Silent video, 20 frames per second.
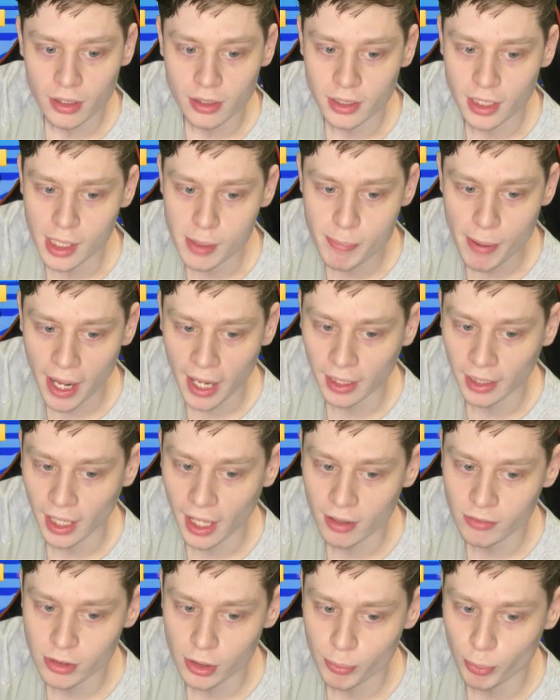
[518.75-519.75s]
D-pad
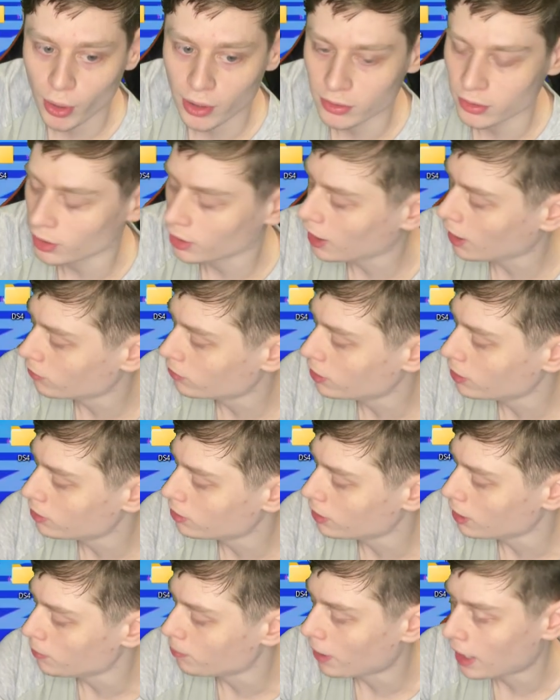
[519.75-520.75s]
left, you press the left
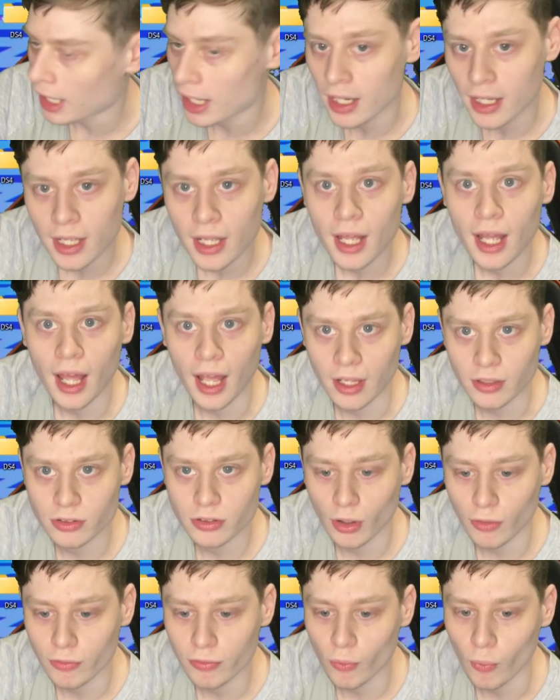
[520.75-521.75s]
D-pad, and
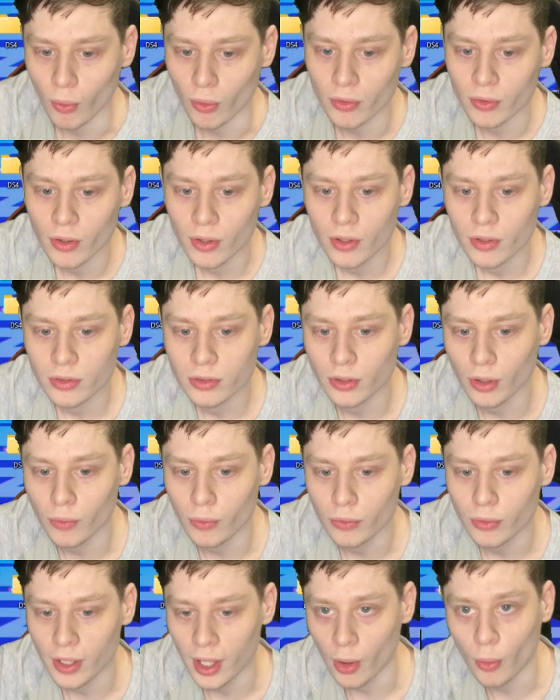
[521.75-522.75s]
so forth.
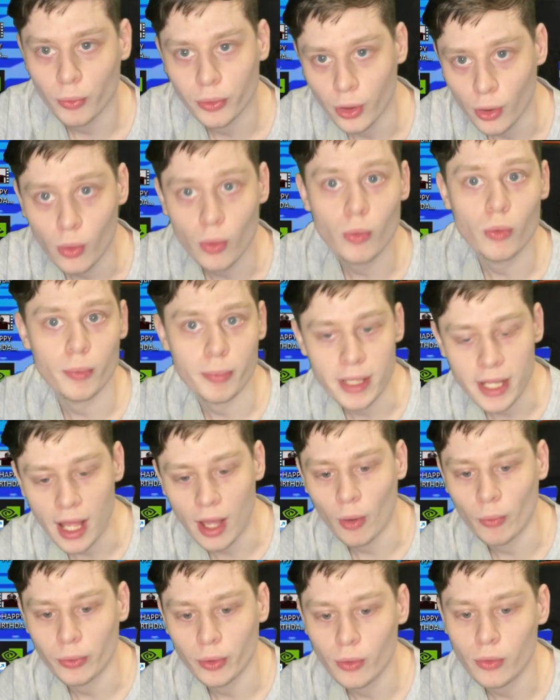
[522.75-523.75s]
So L2 would be
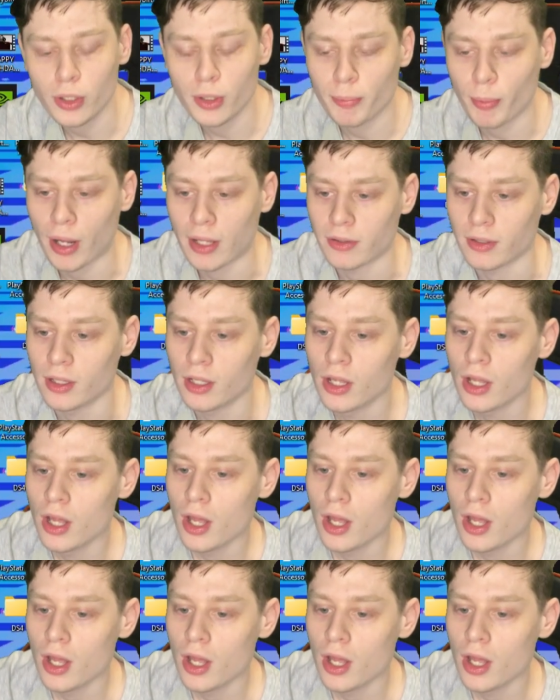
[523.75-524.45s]
L2, and you press it.